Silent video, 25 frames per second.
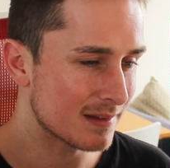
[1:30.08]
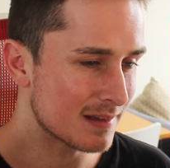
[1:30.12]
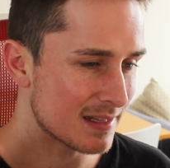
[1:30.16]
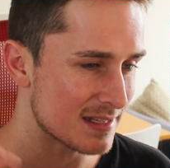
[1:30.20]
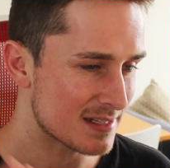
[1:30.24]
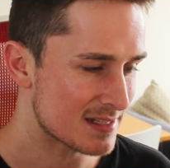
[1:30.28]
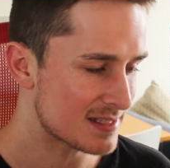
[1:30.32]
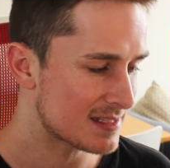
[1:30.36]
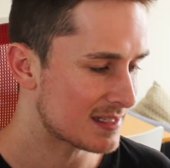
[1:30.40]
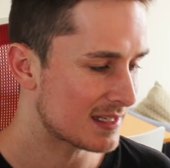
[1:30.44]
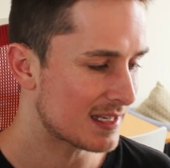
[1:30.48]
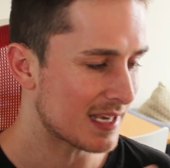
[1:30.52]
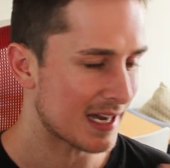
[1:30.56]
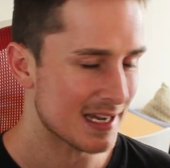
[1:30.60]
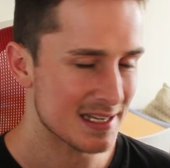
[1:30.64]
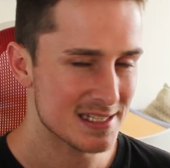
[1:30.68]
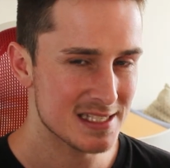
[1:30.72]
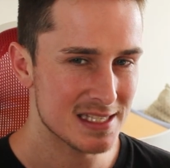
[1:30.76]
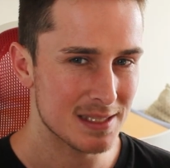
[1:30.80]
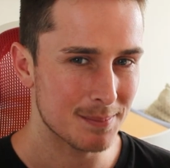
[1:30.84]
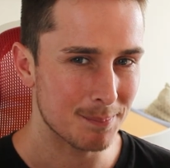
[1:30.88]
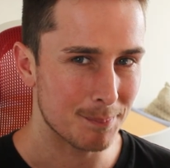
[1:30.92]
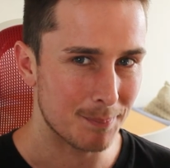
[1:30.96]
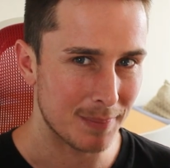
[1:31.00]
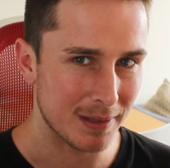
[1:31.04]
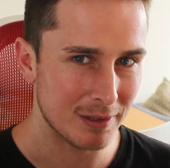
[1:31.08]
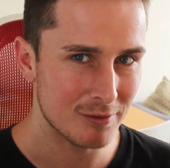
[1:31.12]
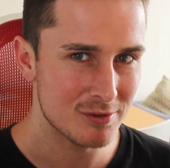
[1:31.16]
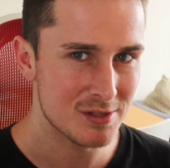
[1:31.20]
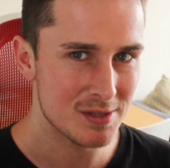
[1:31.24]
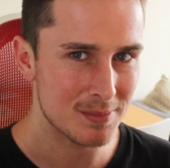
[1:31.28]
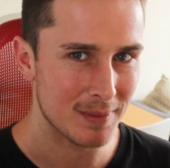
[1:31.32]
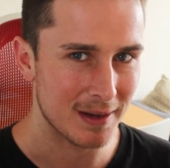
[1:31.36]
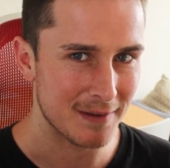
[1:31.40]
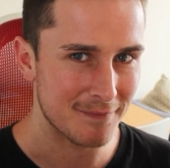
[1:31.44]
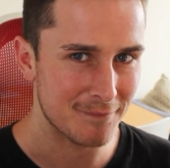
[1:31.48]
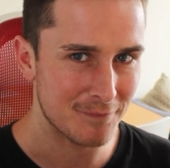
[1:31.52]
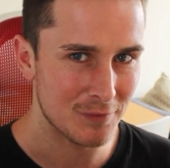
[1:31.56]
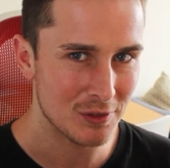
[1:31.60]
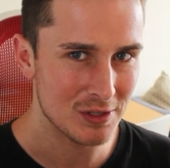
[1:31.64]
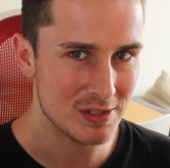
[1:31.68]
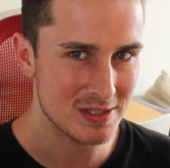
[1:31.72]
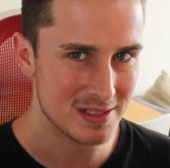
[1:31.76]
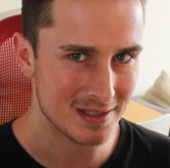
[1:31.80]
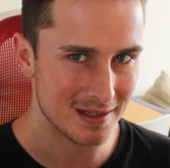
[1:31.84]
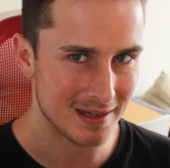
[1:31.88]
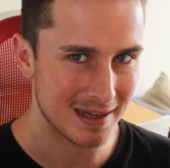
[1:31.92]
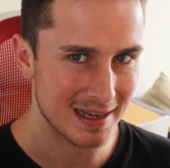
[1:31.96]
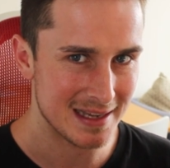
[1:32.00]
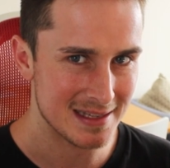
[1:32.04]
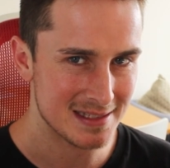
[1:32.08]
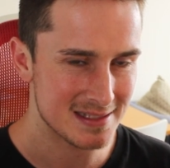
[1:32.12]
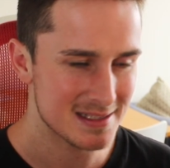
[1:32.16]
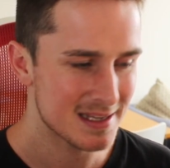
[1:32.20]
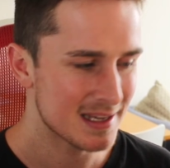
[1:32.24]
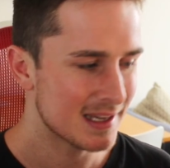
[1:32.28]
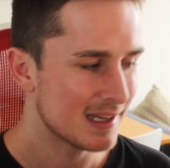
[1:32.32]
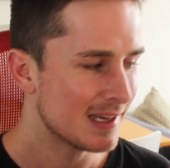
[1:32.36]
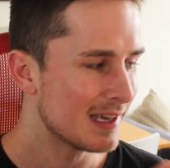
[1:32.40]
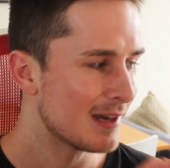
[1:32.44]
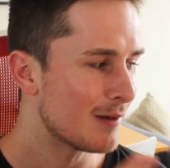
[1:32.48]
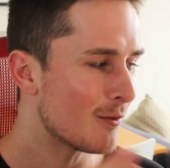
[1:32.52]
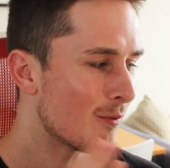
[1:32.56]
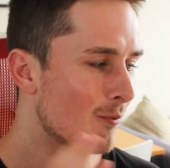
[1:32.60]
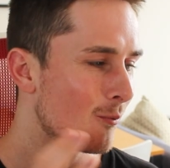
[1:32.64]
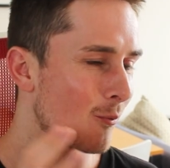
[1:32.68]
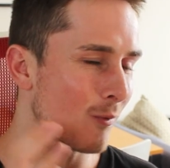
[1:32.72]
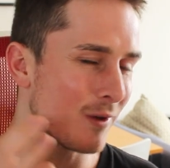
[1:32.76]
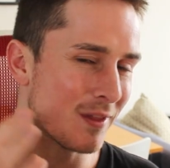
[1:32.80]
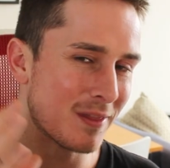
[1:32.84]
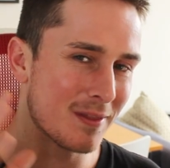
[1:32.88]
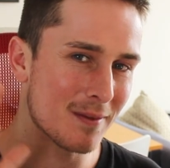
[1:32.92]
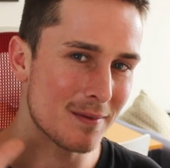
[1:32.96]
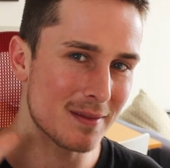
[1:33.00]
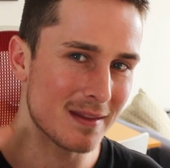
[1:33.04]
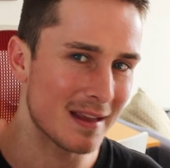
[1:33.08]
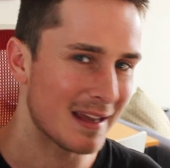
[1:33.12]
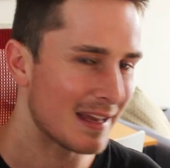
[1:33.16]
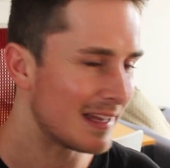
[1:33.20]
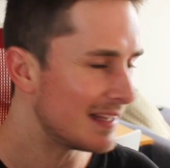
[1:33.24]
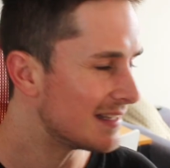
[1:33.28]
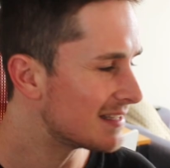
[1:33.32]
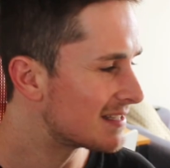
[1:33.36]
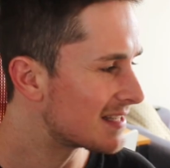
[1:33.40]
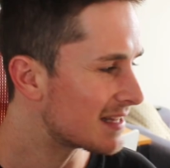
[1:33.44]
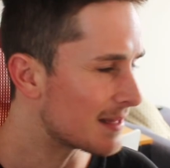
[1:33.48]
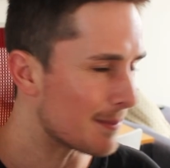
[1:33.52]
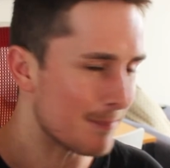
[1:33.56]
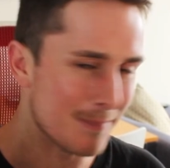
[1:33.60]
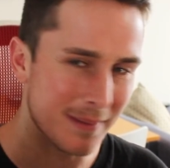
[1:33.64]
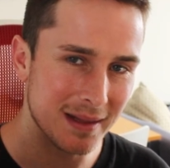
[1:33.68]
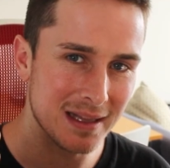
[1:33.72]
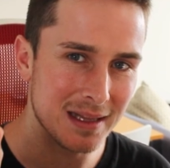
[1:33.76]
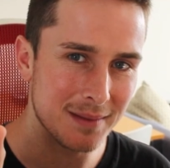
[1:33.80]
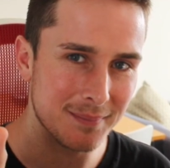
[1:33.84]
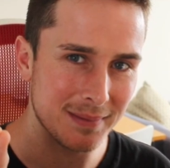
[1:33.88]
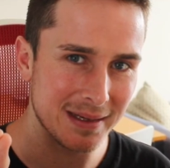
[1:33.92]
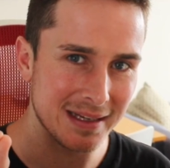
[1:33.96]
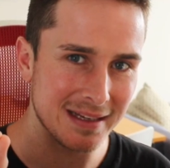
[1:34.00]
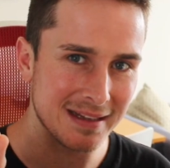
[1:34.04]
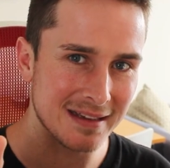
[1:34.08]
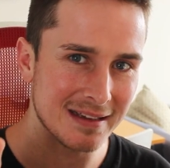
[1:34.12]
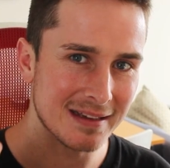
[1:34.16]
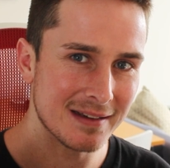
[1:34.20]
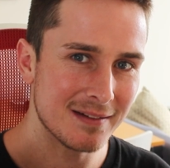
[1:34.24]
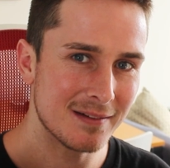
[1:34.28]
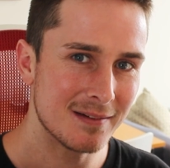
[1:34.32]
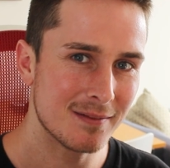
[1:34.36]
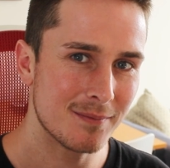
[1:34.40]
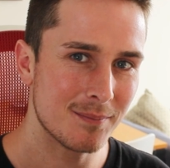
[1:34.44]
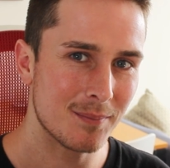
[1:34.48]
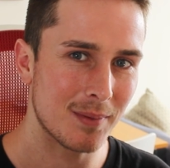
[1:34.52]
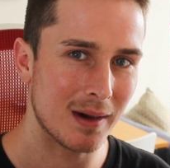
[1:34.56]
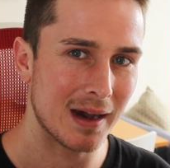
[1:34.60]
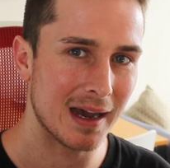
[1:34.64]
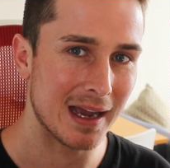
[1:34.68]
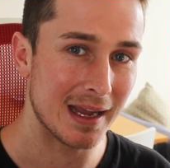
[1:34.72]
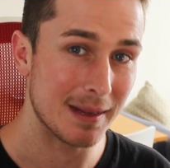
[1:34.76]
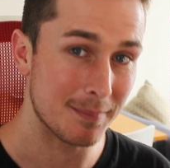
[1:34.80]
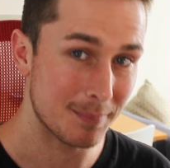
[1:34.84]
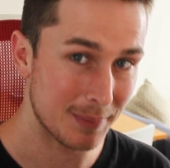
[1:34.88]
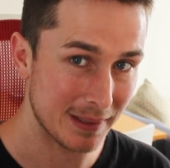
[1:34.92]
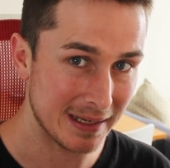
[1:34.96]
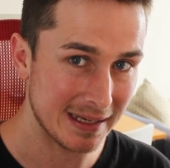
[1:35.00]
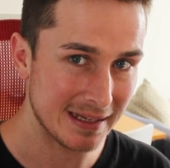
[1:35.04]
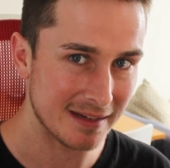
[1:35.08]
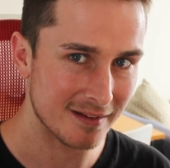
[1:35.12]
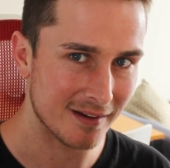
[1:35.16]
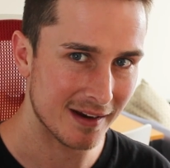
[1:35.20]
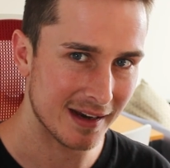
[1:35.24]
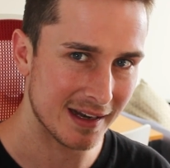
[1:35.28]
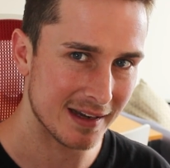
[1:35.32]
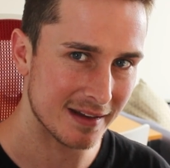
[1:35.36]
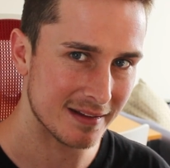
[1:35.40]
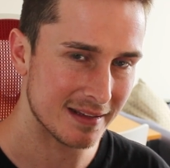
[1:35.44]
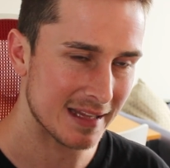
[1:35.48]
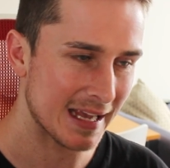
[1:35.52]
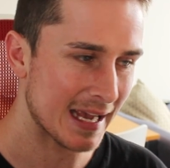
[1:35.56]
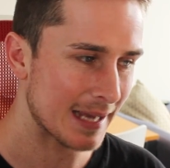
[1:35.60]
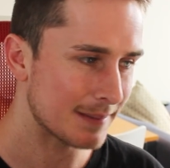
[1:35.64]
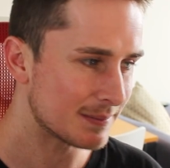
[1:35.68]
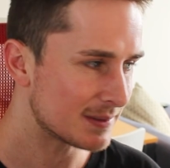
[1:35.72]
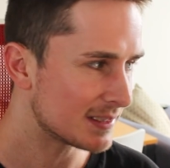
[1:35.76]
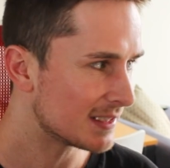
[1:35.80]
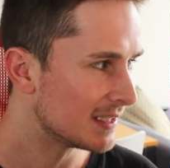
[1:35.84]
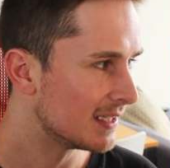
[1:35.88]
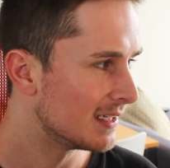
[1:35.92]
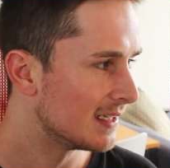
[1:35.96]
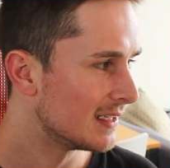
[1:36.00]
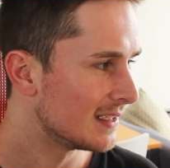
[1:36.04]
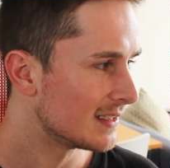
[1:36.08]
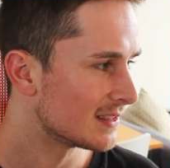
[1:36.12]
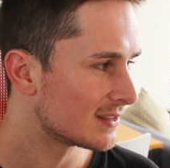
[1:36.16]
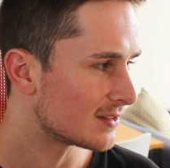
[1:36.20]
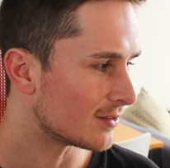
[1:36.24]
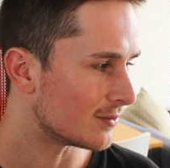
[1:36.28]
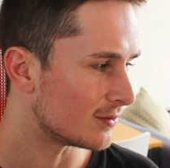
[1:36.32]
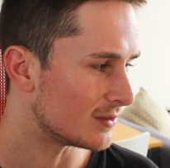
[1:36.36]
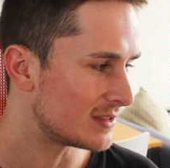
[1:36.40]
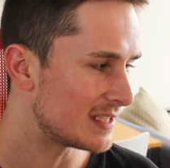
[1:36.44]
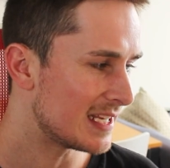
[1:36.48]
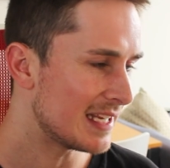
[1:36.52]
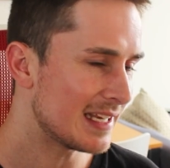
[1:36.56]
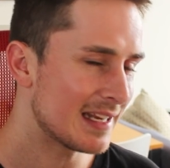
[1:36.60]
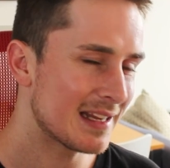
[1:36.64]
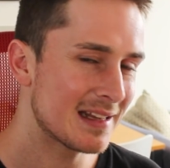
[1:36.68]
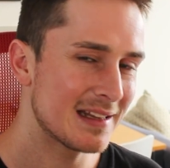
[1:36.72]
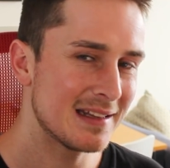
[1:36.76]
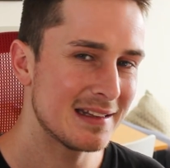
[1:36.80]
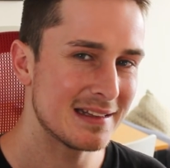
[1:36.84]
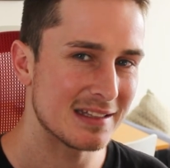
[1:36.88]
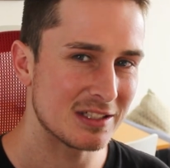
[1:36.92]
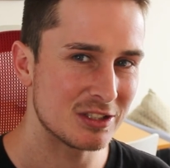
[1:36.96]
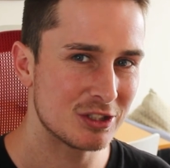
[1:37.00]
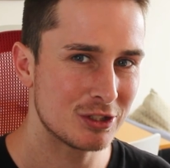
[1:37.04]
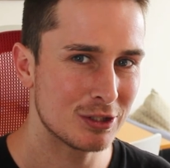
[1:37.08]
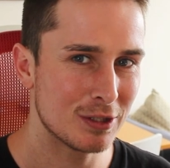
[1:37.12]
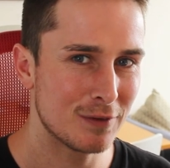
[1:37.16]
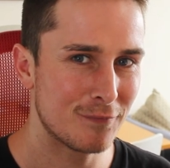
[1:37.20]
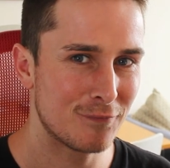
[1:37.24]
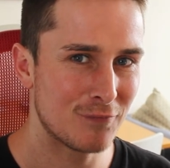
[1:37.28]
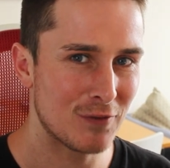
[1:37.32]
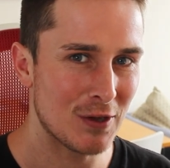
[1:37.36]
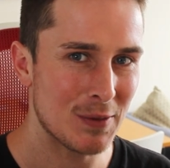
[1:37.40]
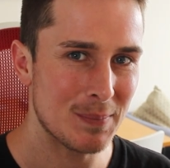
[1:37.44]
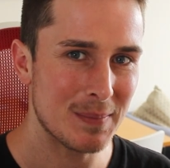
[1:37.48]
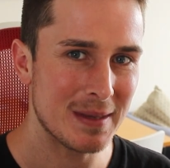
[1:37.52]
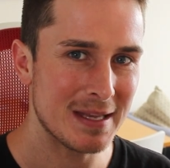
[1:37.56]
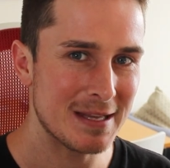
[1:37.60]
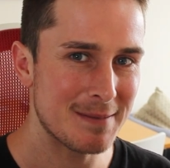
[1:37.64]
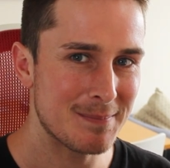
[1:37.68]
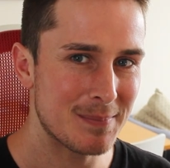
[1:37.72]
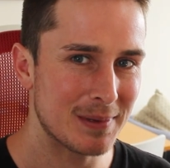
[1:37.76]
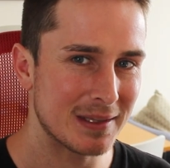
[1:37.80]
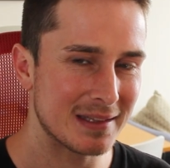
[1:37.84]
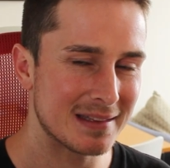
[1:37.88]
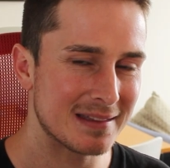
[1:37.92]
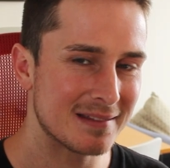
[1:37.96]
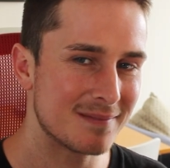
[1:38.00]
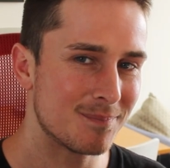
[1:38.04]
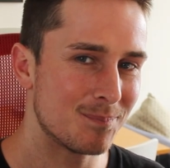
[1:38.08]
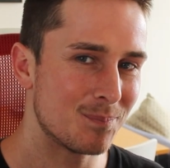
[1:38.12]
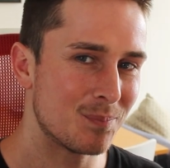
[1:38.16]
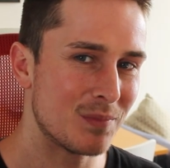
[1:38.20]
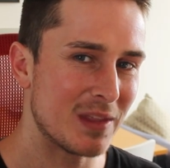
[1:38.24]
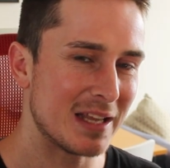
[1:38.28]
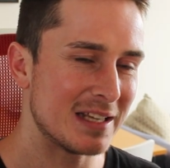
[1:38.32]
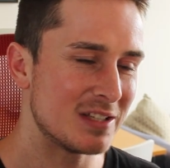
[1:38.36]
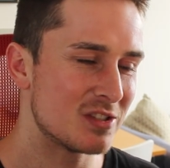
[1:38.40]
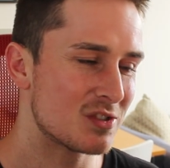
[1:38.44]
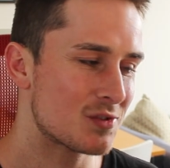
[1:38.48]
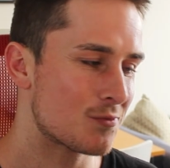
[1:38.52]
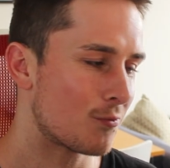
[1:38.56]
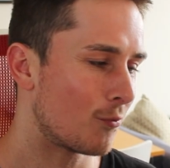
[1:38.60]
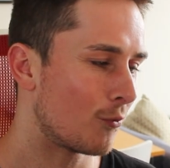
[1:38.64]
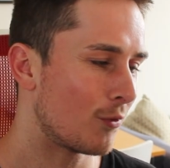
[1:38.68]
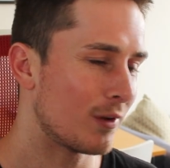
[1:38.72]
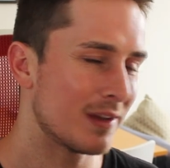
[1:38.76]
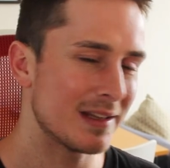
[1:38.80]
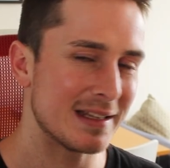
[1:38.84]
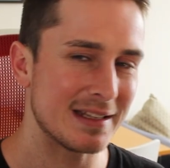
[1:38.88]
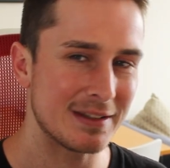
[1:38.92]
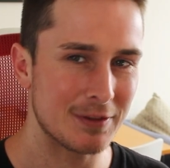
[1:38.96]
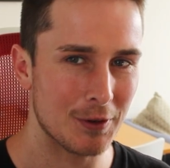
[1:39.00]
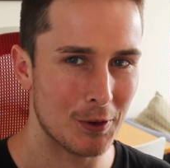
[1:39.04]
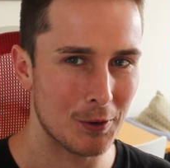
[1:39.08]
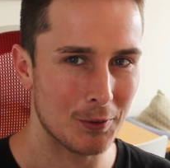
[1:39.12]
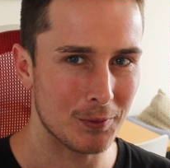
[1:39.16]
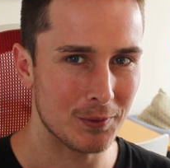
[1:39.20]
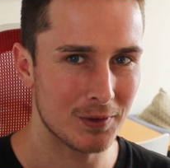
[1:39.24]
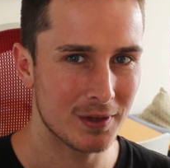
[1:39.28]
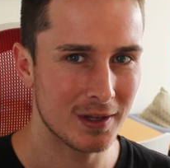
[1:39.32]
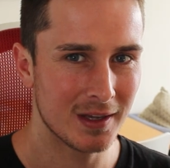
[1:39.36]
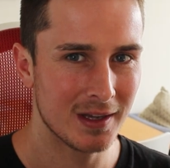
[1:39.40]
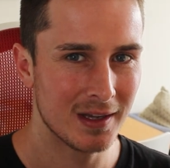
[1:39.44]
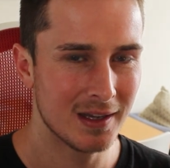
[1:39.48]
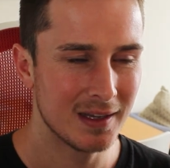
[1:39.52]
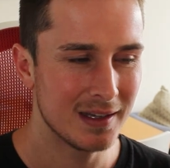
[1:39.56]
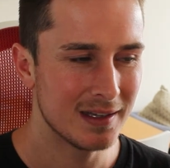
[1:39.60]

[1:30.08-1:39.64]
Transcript: this custom built to my foot size with into the millimeter by Peter at Adapt. So technically they should fit me, but they just really don't.